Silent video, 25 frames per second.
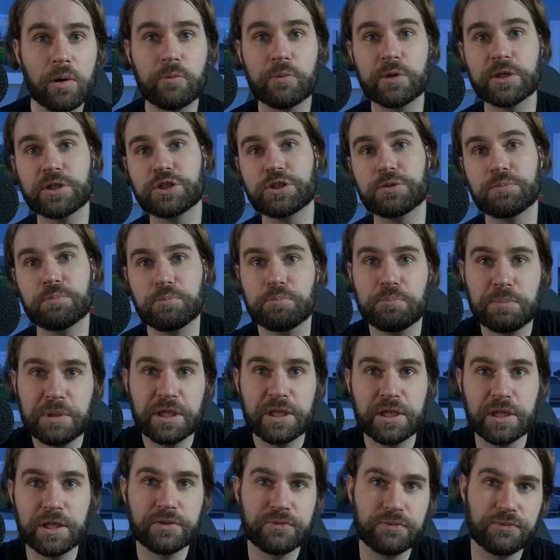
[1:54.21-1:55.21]
which would be
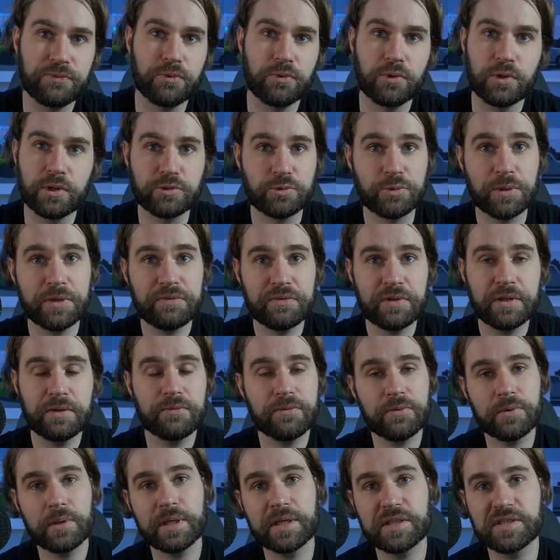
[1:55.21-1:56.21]
good for drifting,
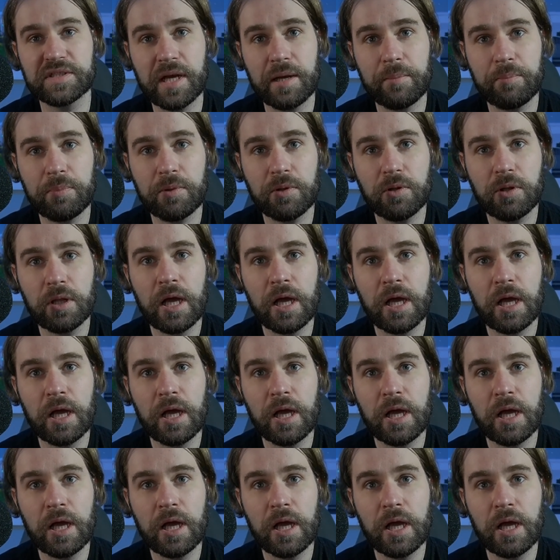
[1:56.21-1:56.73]
for example.